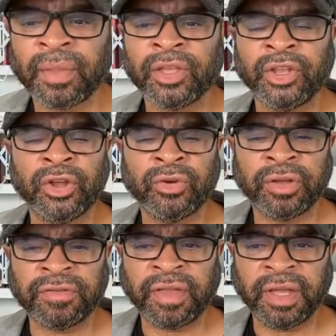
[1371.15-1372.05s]

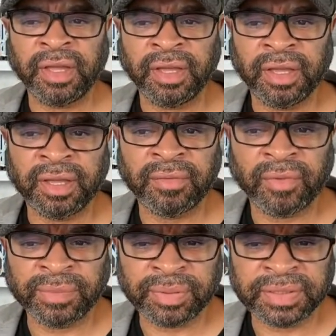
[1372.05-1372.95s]
If they
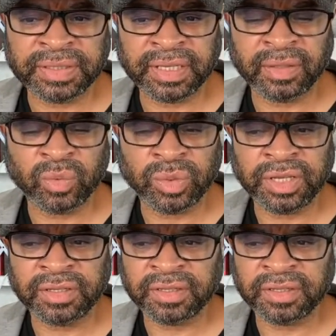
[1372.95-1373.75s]
present with,